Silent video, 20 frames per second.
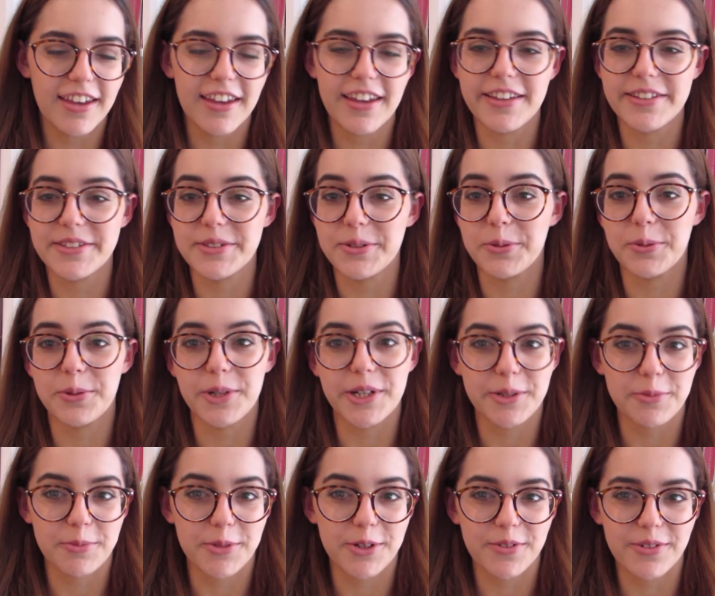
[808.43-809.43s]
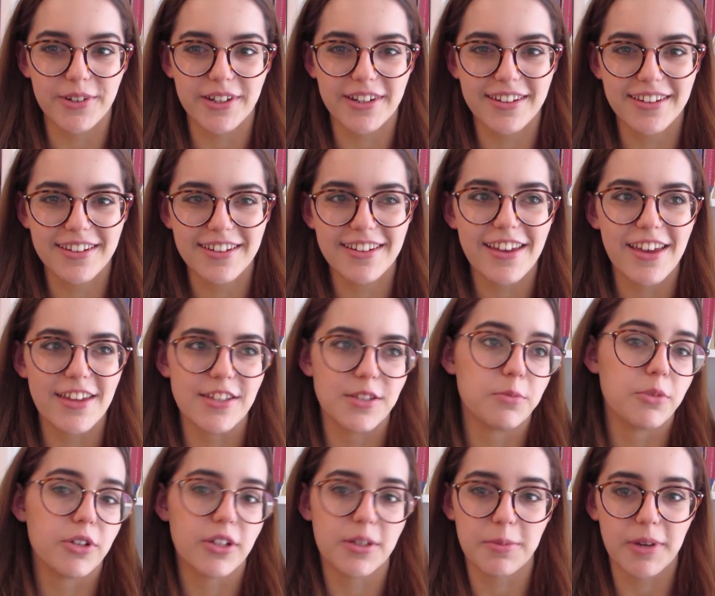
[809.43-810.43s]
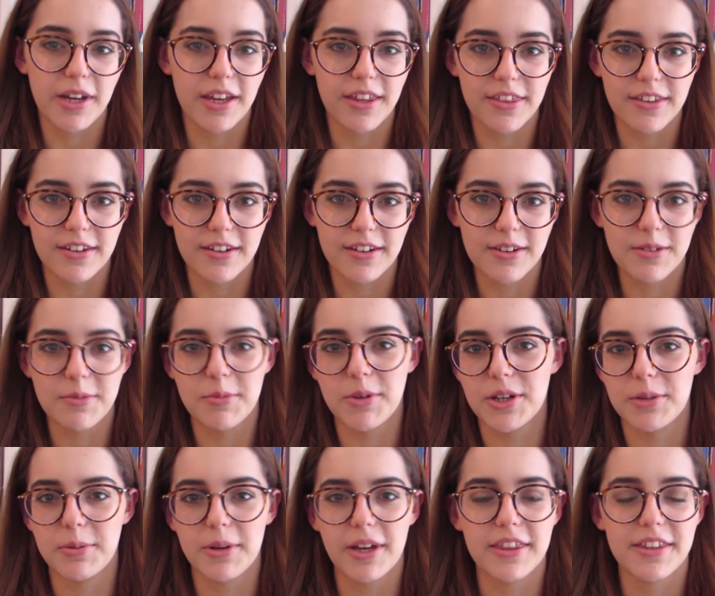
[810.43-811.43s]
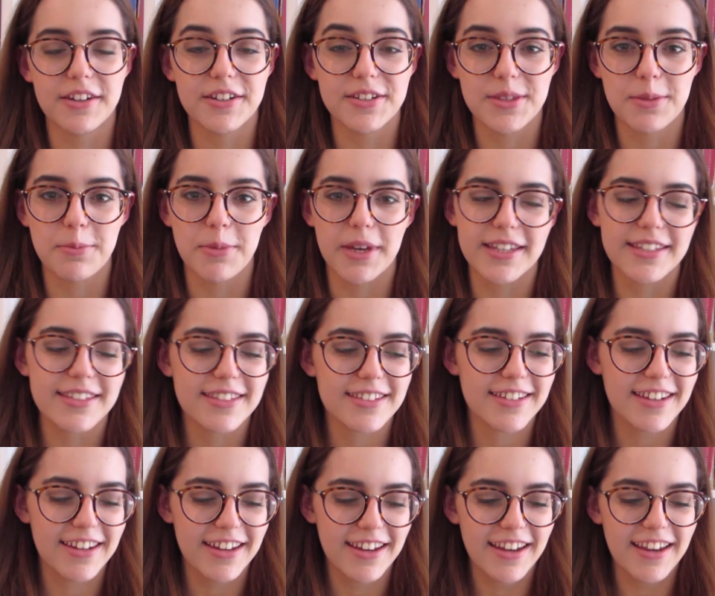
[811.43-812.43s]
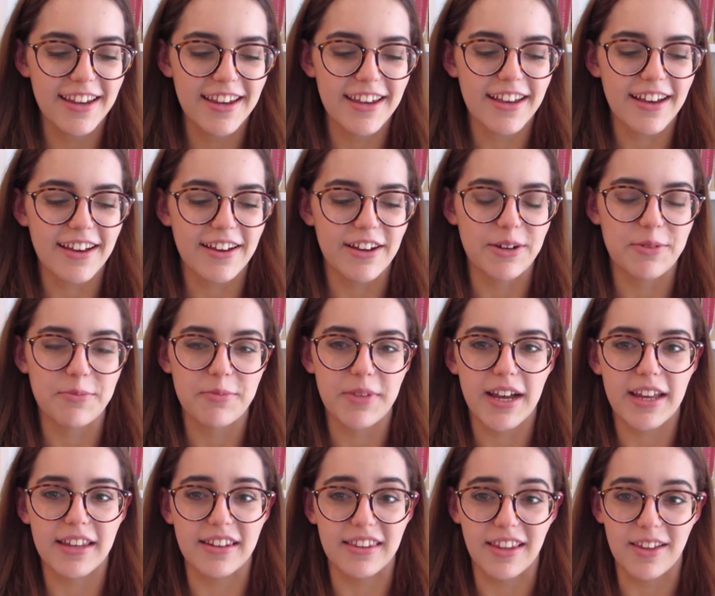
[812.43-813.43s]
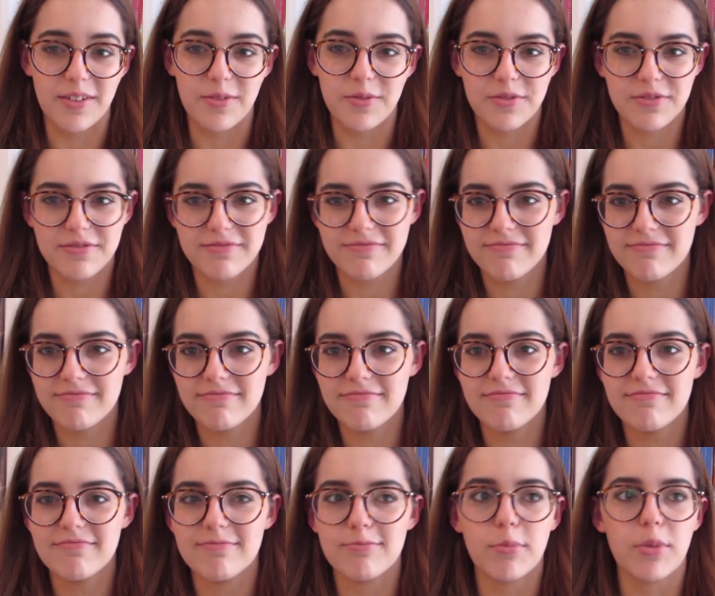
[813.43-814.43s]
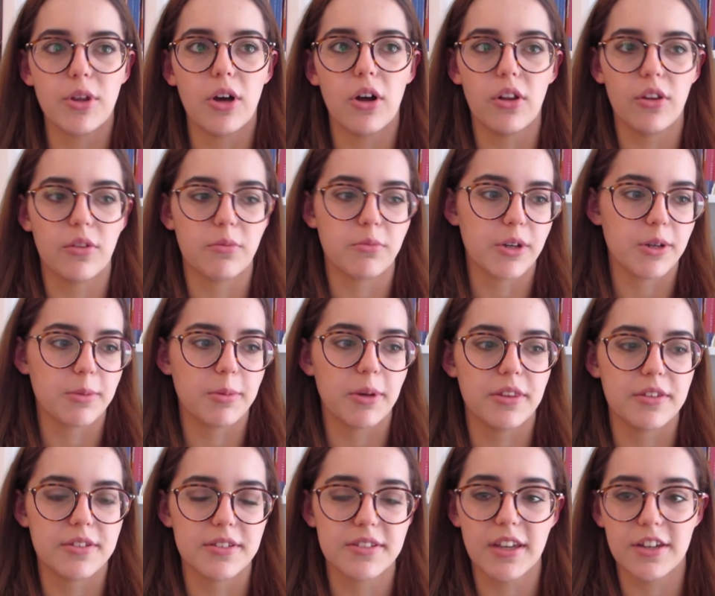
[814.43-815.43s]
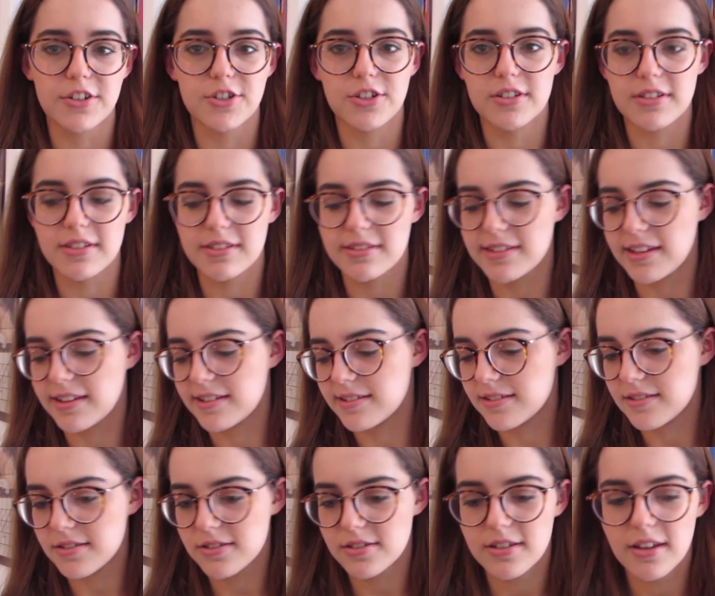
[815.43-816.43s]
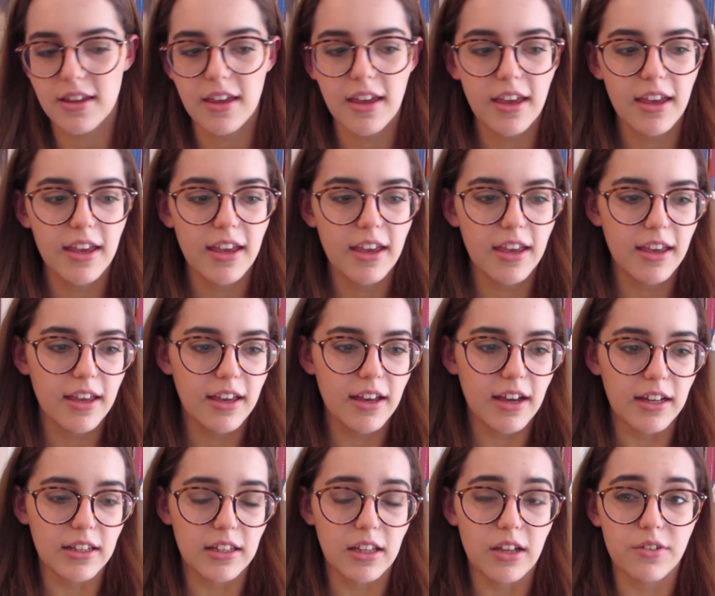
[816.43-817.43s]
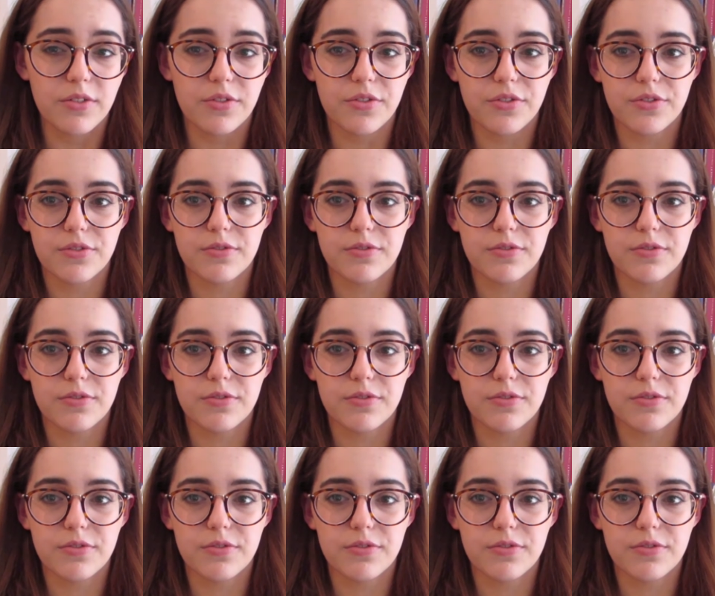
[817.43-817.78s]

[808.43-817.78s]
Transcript: It's a weird movie. It's Monty Python. Monty Python is the best. I love all of Monty Python sketches, and I love